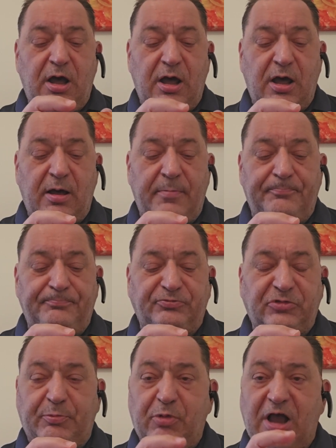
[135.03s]

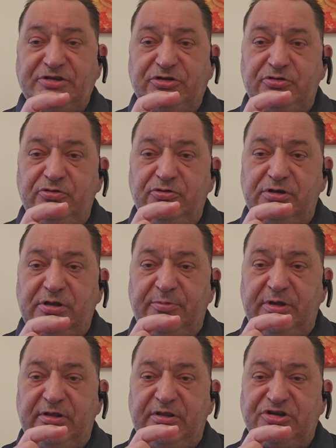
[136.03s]
The prostitute
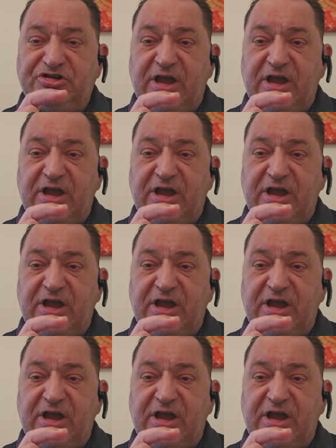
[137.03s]
could be the